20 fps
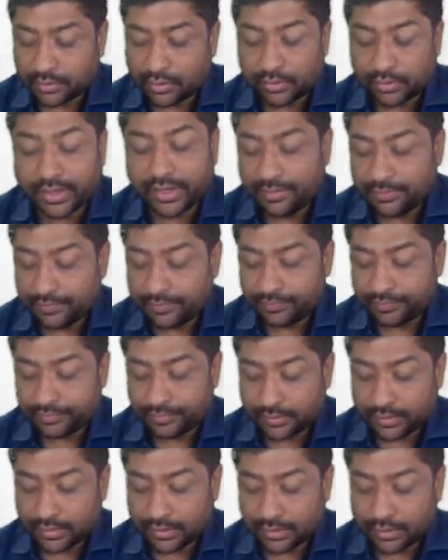Okay,
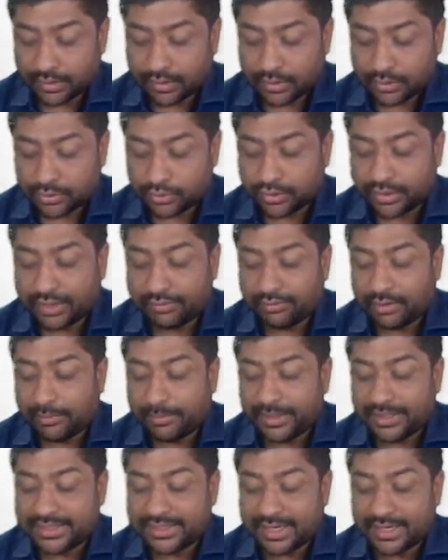so there will
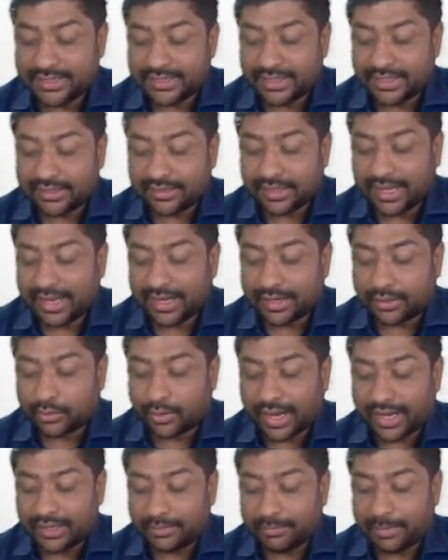be change in the
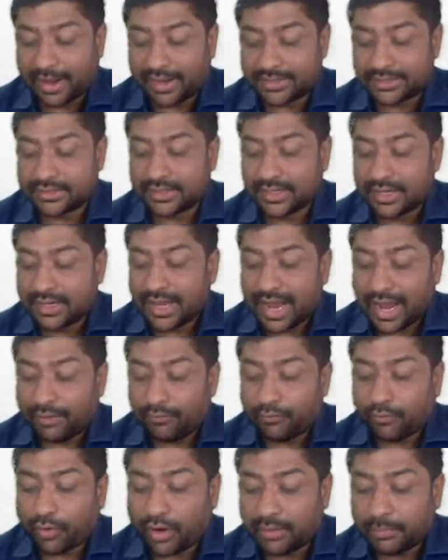electrolyte balance.
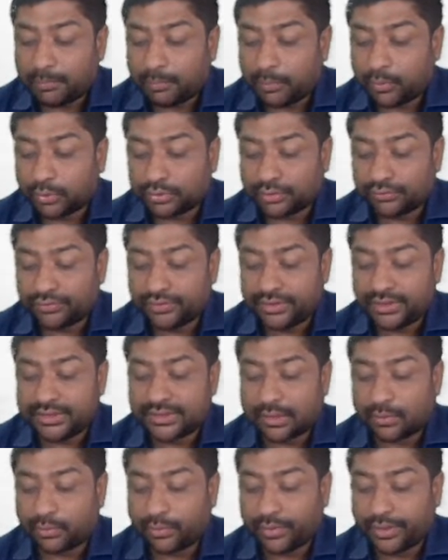And what both of these
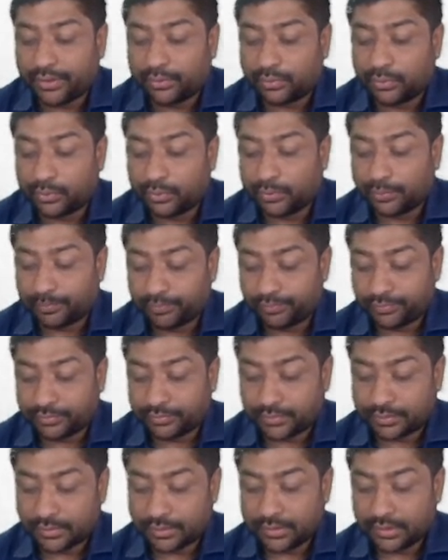are going to do?
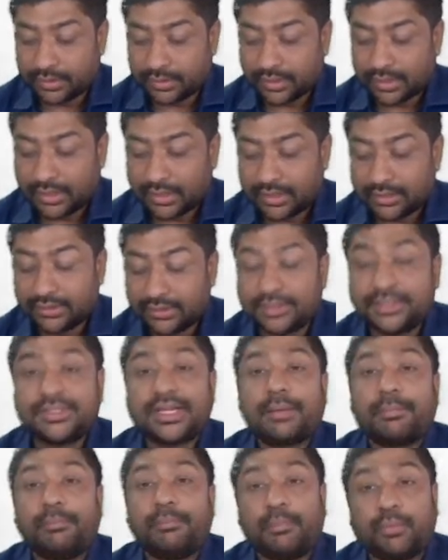These
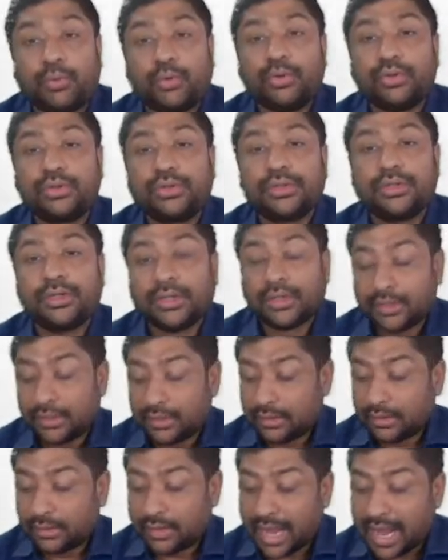are both
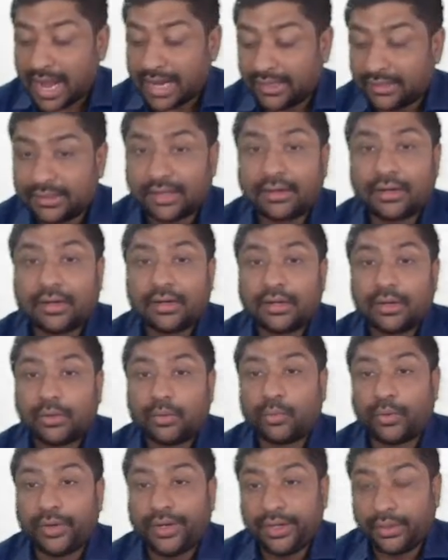either
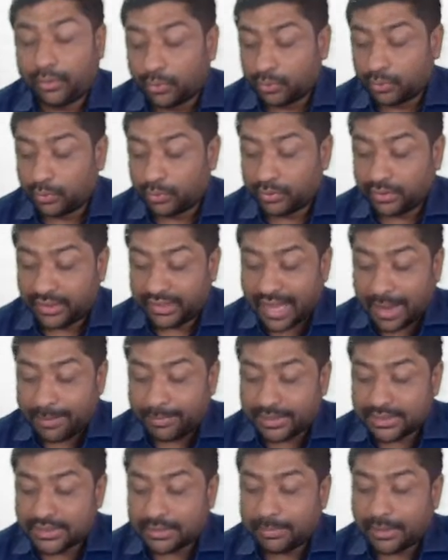going to
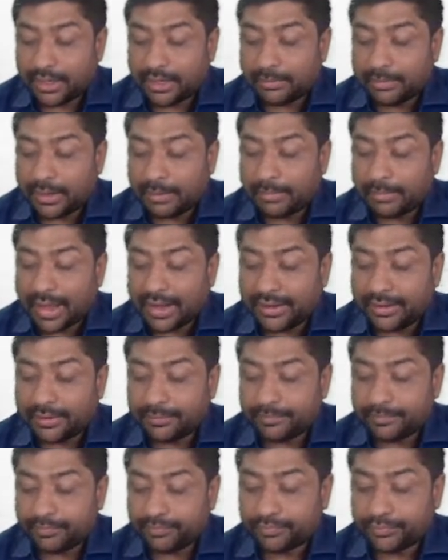damage the blood-brain barrier,
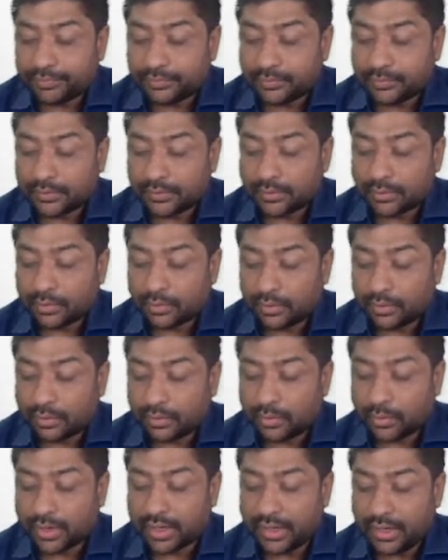
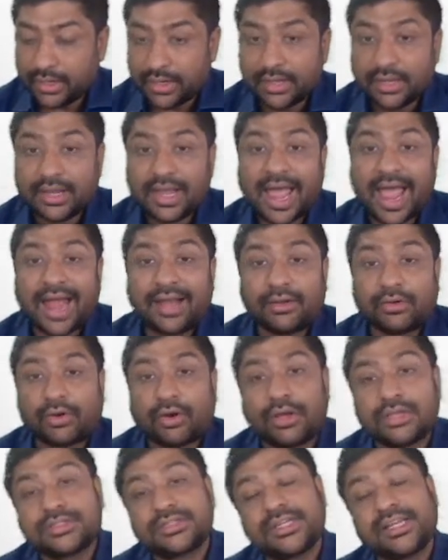okay, and
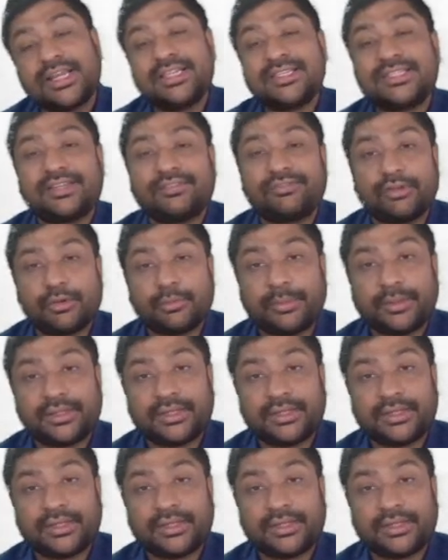cause encephalopathy.